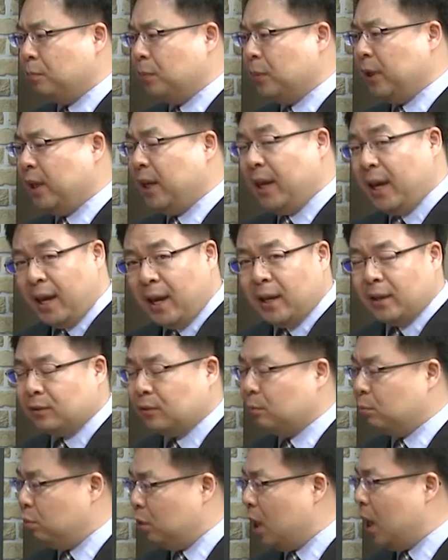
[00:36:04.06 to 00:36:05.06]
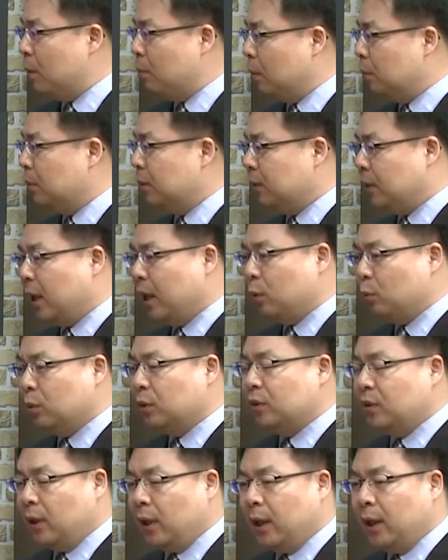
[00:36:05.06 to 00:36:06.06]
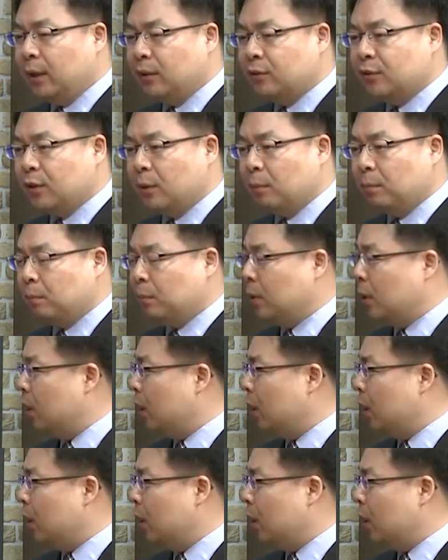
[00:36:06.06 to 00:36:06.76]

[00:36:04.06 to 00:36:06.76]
guess probably they would take some